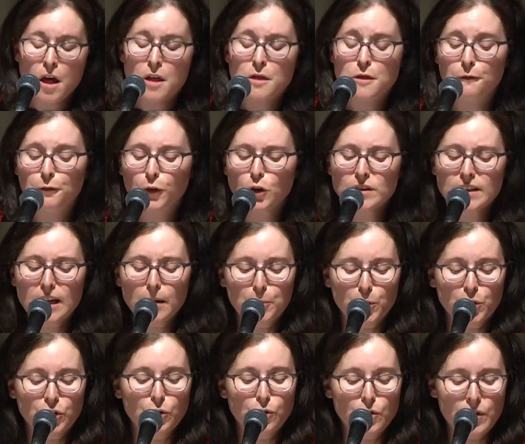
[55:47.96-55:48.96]
The first
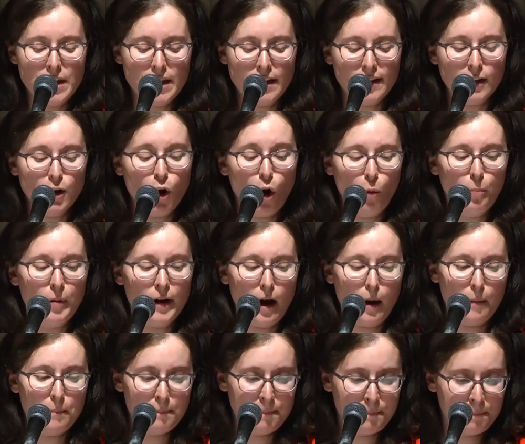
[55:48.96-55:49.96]
opportunity it can open
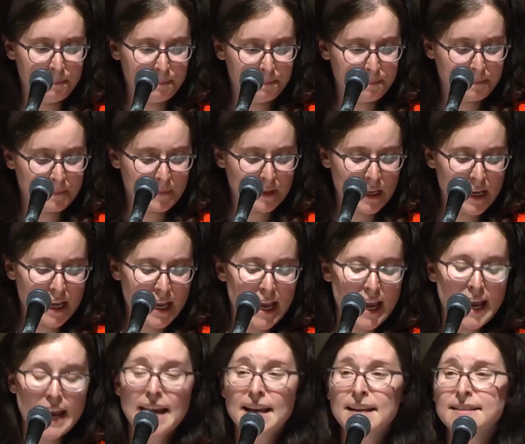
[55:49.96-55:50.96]
up
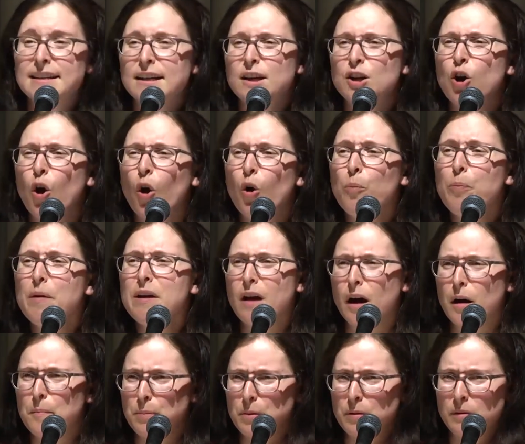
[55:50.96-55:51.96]
is it can open
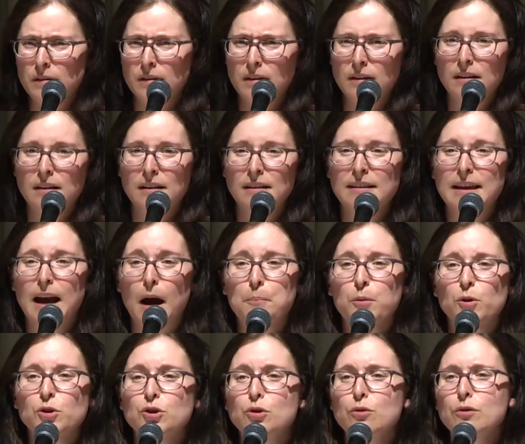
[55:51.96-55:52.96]
up the
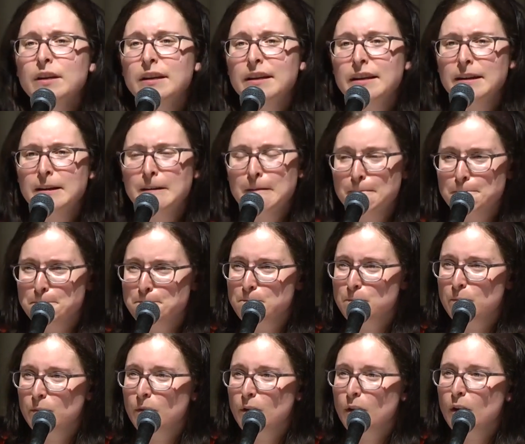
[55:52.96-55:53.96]
opportunity
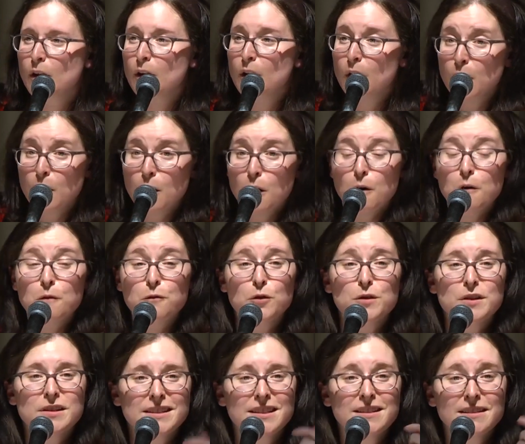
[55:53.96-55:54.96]
for
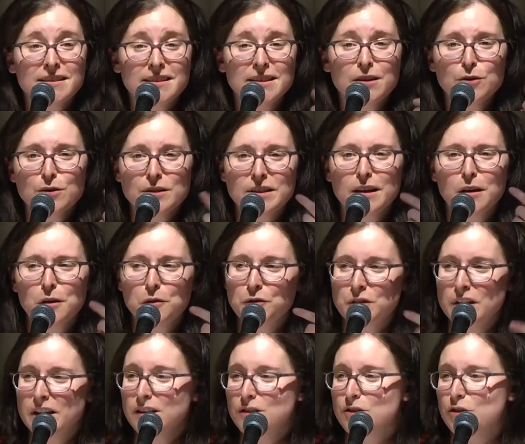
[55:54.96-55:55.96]
the sincere self
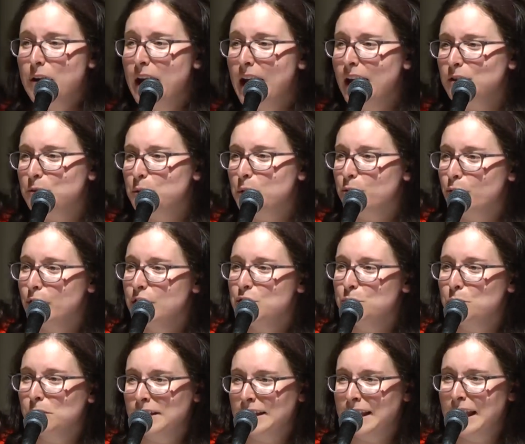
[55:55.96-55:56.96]
to interact with
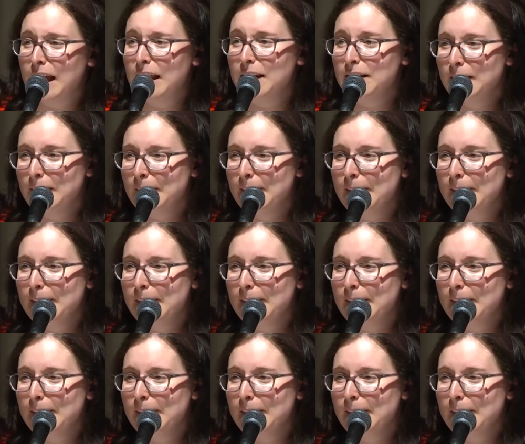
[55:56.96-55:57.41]
ritual again,